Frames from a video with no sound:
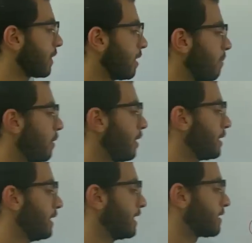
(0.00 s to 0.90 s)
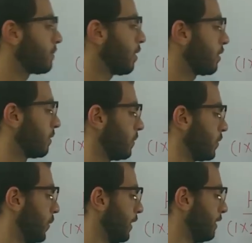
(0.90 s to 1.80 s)
The bond is broken
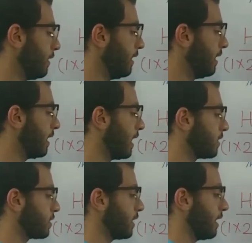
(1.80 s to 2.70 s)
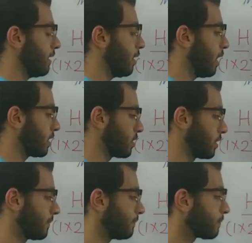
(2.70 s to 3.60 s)
between the hydrogen and
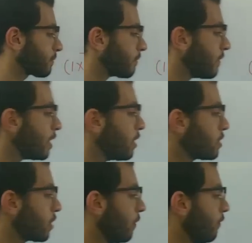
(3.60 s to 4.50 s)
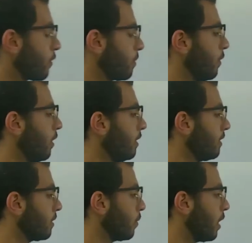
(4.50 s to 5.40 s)
oxygen. So for
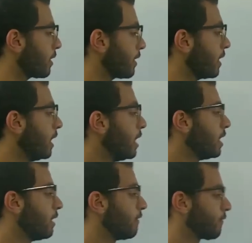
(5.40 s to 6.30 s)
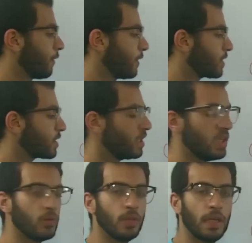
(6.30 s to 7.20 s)
boiling the water, first
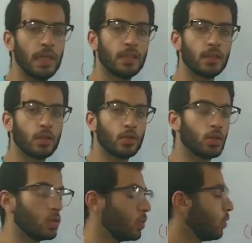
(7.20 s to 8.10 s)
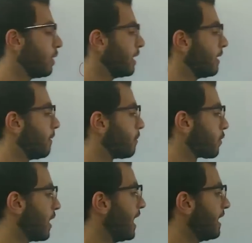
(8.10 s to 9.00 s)
you need to
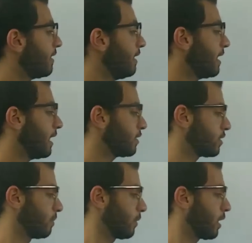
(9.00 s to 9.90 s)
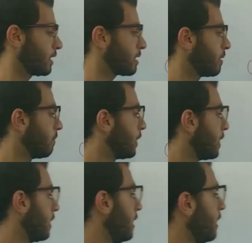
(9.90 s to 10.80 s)
break the hydrogen bonds.
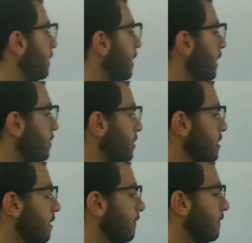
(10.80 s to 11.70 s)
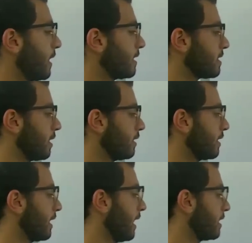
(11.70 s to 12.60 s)
But in the hydrogen sulfide, it's not
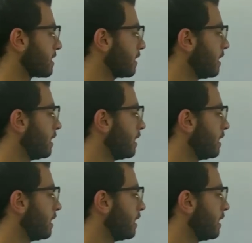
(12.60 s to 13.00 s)
the case.